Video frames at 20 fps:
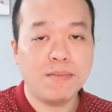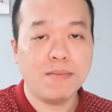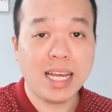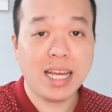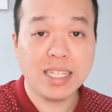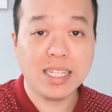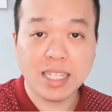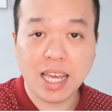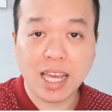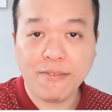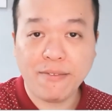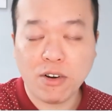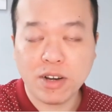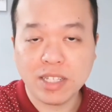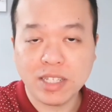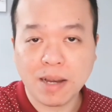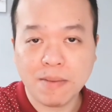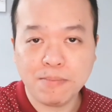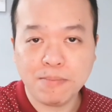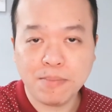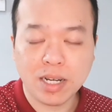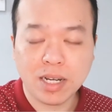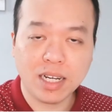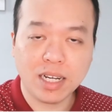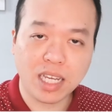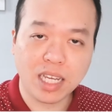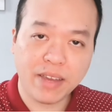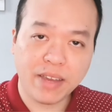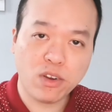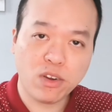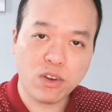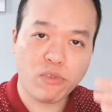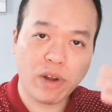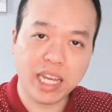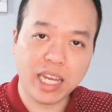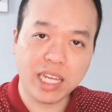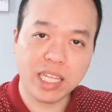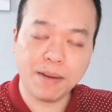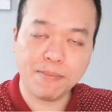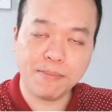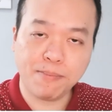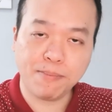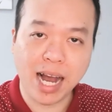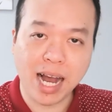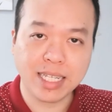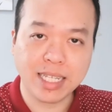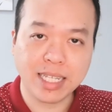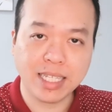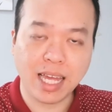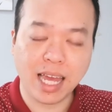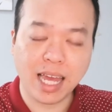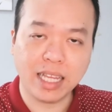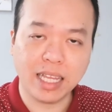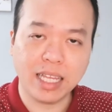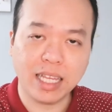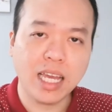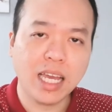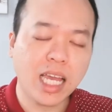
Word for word: Let's say, for example, if you write in the past tense,